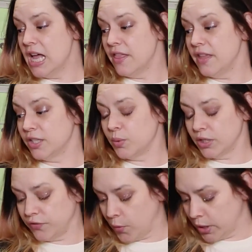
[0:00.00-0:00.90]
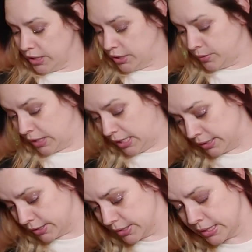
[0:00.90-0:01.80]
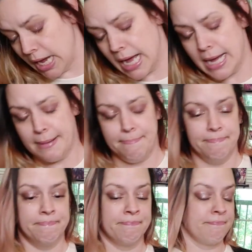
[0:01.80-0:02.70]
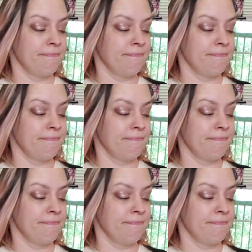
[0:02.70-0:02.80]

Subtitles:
This was $42.